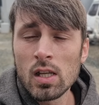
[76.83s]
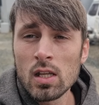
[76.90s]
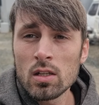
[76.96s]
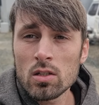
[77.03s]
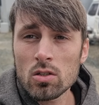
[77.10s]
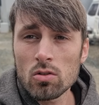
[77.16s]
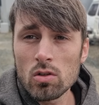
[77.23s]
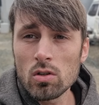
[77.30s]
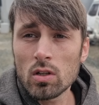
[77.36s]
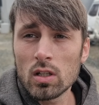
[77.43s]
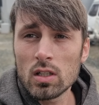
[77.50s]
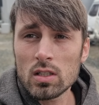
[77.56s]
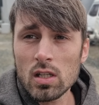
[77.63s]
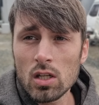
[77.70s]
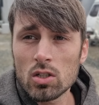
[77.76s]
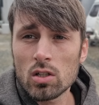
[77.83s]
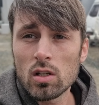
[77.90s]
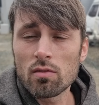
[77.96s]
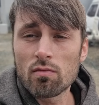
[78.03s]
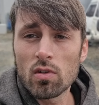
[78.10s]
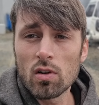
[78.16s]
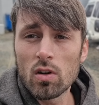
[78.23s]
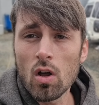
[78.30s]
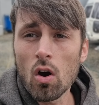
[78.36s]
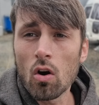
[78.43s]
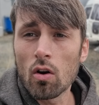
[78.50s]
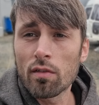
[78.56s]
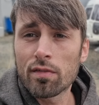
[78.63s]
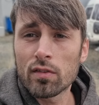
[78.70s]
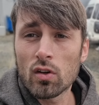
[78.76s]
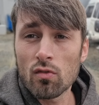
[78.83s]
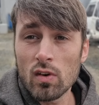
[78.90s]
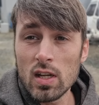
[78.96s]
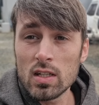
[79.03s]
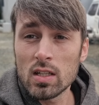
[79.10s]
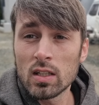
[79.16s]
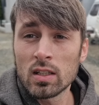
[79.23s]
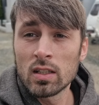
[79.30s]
So you can essentially run off-grid